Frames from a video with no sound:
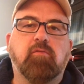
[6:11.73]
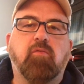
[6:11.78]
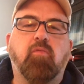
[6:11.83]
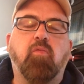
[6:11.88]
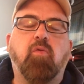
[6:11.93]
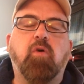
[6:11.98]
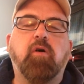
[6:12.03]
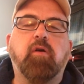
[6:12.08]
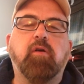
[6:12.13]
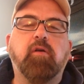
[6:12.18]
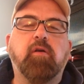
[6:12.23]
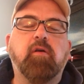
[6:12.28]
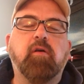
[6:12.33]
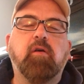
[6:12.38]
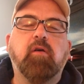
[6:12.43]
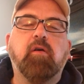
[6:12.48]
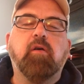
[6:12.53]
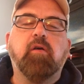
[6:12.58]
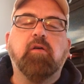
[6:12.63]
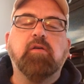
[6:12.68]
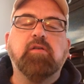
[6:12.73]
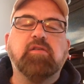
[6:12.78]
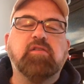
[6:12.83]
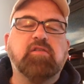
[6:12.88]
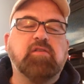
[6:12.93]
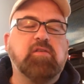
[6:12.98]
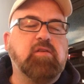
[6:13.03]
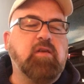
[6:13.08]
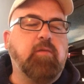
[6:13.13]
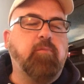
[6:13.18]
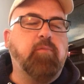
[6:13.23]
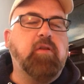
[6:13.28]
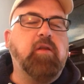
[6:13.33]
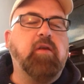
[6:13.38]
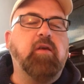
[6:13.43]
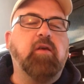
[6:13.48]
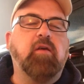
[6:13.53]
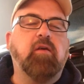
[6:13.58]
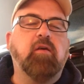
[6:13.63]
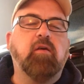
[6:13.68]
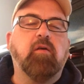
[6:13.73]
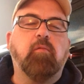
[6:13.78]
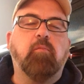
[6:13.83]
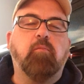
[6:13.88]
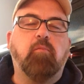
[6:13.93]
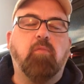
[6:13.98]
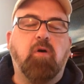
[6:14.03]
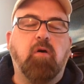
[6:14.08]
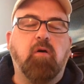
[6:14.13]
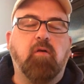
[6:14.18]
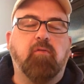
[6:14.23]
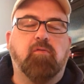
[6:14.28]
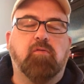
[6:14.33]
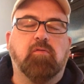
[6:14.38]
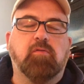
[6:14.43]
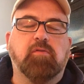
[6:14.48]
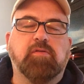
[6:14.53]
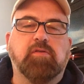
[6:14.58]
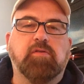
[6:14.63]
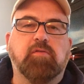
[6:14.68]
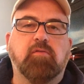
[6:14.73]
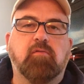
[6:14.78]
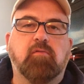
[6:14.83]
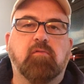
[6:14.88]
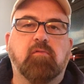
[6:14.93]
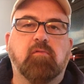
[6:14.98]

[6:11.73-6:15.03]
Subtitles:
one simply marvels